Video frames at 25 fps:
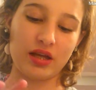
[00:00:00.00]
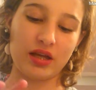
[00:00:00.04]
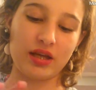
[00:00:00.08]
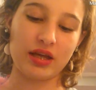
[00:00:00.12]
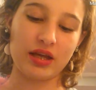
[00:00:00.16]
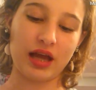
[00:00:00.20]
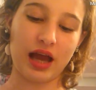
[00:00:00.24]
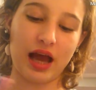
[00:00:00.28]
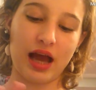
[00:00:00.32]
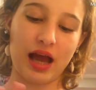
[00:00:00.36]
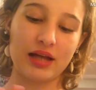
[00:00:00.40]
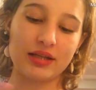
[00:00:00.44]

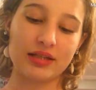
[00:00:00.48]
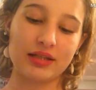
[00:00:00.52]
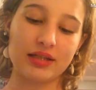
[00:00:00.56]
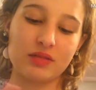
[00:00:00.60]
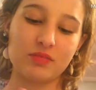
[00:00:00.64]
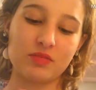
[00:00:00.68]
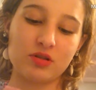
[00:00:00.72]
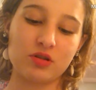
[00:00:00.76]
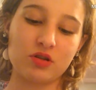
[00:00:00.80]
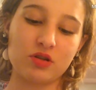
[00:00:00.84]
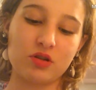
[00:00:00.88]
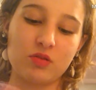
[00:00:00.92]
Yeah, it
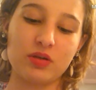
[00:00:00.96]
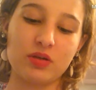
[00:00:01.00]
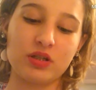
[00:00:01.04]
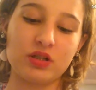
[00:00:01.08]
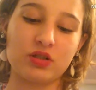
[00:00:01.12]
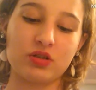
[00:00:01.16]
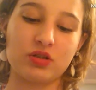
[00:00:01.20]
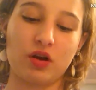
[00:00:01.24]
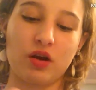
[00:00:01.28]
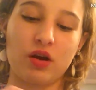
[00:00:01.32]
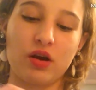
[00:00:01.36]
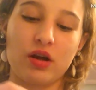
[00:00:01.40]
seems a little
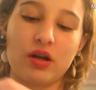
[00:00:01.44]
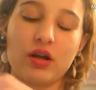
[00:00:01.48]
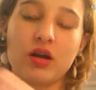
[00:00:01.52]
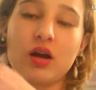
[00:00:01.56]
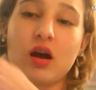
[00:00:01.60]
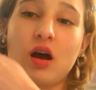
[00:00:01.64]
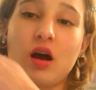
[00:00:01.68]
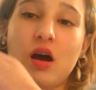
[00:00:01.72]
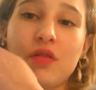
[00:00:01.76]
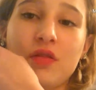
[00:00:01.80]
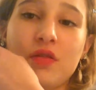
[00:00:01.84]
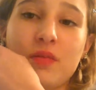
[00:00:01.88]
bit
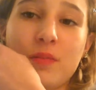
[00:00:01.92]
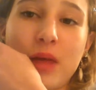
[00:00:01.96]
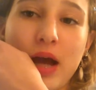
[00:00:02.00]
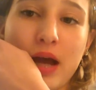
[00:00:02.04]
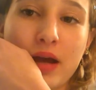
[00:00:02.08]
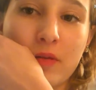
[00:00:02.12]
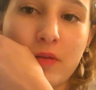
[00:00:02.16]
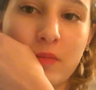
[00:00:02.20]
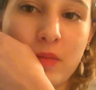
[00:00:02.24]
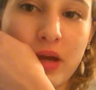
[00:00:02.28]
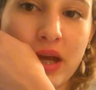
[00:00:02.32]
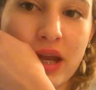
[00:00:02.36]
dark on the
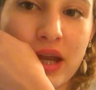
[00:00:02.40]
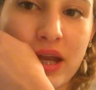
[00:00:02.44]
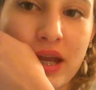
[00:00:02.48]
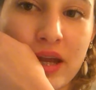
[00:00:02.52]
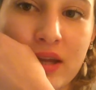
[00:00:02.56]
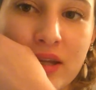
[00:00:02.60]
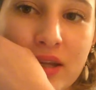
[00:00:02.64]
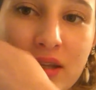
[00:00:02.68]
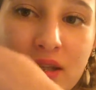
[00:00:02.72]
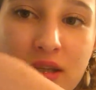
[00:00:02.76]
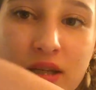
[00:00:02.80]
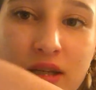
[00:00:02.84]
back of my
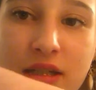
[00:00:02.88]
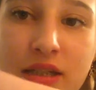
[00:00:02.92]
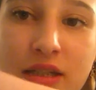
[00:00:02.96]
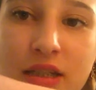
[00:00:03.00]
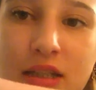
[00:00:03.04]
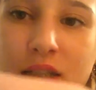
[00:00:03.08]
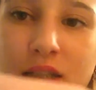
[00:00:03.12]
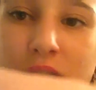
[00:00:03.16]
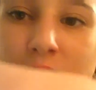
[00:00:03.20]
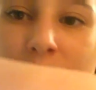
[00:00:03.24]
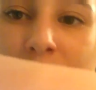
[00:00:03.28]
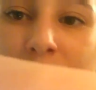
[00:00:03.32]
hand at
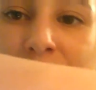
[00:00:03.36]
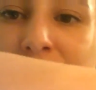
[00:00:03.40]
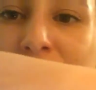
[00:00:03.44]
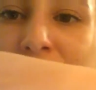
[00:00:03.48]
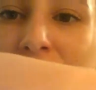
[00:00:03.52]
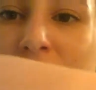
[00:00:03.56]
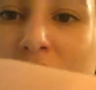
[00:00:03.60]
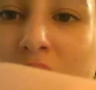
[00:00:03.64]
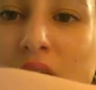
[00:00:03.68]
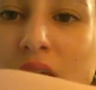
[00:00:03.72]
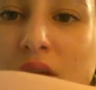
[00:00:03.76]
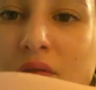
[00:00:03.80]
least.
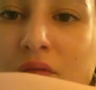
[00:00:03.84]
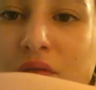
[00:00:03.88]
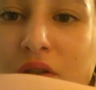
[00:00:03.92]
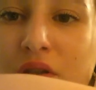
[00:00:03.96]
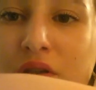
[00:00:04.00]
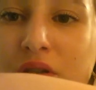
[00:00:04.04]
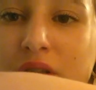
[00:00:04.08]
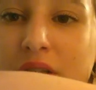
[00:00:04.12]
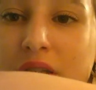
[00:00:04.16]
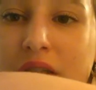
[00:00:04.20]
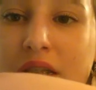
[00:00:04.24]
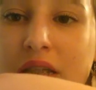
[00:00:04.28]

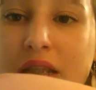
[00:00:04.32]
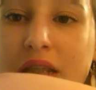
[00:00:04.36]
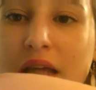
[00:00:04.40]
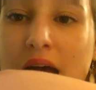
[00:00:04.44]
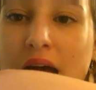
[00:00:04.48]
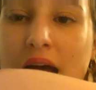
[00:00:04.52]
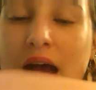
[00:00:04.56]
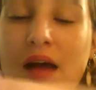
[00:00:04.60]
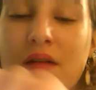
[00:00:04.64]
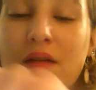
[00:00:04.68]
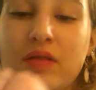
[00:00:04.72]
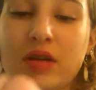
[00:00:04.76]
You can see
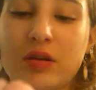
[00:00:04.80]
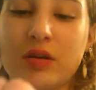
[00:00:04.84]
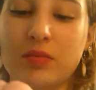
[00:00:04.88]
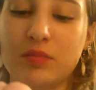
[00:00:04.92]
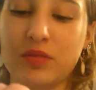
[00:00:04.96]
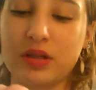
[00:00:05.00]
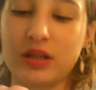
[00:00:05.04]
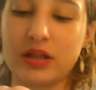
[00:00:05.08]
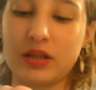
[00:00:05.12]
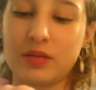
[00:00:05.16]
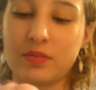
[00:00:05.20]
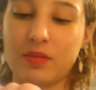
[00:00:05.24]
that. I haven't
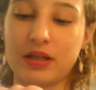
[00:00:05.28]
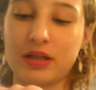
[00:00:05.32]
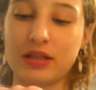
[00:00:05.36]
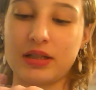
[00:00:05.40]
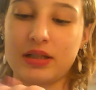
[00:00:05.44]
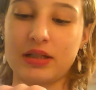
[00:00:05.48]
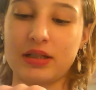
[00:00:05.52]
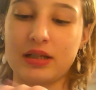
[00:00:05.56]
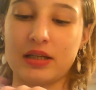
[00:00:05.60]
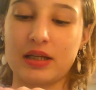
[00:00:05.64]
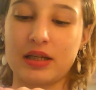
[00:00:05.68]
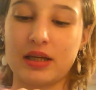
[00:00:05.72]
completely
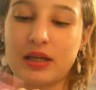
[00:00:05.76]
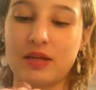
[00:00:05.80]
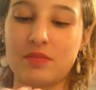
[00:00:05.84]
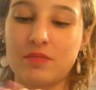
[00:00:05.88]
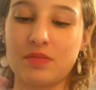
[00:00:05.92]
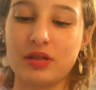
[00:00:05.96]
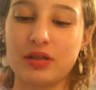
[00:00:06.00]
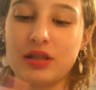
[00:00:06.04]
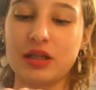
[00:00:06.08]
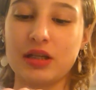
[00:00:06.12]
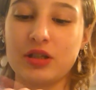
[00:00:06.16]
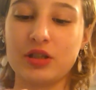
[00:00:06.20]
blended it
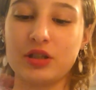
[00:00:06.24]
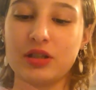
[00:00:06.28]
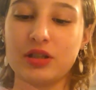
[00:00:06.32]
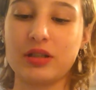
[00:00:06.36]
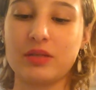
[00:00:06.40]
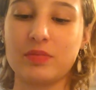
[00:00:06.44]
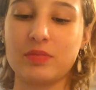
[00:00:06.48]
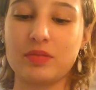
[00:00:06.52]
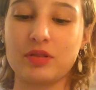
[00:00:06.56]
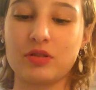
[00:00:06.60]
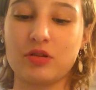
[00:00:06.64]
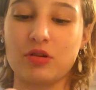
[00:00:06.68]
in, but that
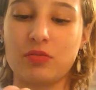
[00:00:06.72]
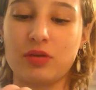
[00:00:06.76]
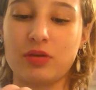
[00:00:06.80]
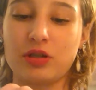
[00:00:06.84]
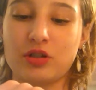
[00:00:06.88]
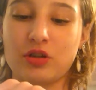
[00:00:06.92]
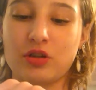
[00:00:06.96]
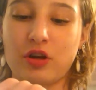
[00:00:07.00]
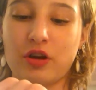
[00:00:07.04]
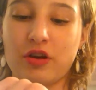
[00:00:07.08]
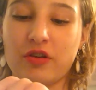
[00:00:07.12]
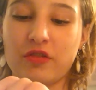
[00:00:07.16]
just seems a little
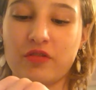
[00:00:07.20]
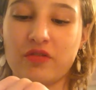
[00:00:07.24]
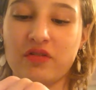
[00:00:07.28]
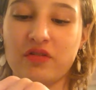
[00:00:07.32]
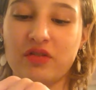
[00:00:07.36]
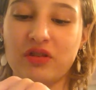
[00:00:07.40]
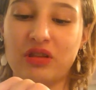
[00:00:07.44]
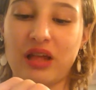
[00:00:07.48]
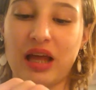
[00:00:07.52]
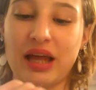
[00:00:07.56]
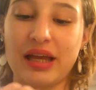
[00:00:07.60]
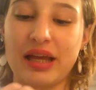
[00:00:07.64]
bit dark
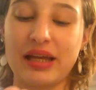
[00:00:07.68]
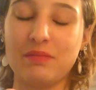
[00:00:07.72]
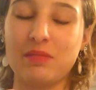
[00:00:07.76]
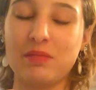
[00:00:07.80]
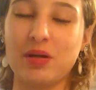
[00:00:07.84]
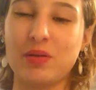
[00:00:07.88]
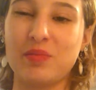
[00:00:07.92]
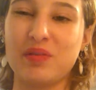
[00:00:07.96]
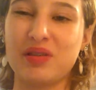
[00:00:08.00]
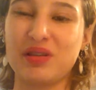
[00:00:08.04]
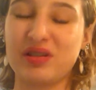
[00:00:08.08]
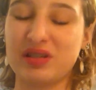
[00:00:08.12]
for light.
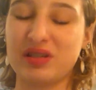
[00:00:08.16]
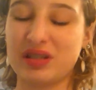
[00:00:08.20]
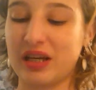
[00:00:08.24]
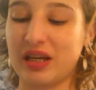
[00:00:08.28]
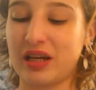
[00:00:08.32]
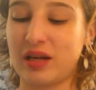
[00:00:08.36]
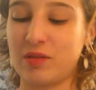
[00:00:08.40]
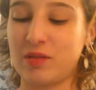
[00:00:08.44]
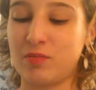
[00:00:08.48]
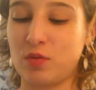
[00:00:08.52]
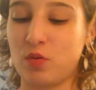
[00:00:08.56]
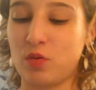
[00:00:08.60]
Maybe there's
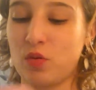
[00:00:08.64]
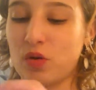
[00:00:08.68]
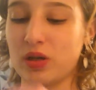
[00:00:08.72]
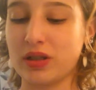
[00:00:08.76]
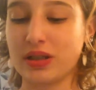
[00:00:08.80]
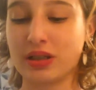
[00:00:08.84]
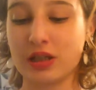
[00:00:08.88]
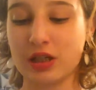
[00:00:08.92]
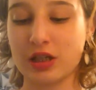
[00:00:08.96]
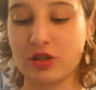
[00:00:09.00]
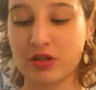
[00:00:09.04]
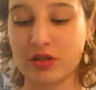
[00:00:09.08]
like a
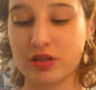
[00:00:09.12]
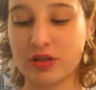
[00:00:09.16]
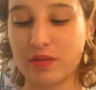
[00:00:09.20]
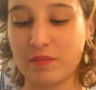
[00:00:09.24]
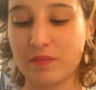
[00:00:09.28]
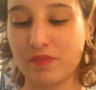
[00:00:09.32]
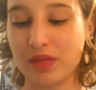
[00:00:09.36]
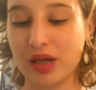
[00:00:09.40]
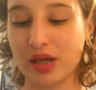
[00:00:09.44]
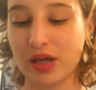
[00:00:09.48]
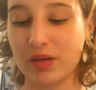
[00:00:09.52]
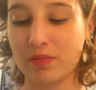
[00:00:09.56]
porcelain or
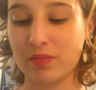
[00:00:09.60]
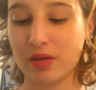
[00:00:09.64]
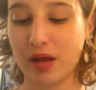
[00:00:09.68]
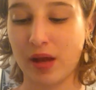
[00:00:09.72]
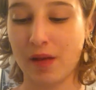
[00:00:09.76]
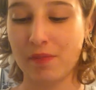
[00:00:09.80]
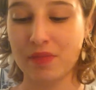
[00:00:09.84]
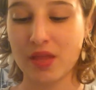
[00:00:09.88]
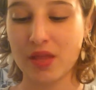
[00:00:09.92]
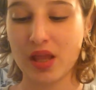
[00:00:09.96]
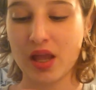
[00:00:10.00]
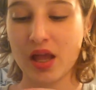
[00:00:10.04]
something,
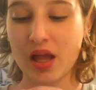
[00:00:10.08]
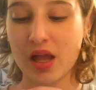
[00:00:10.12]
but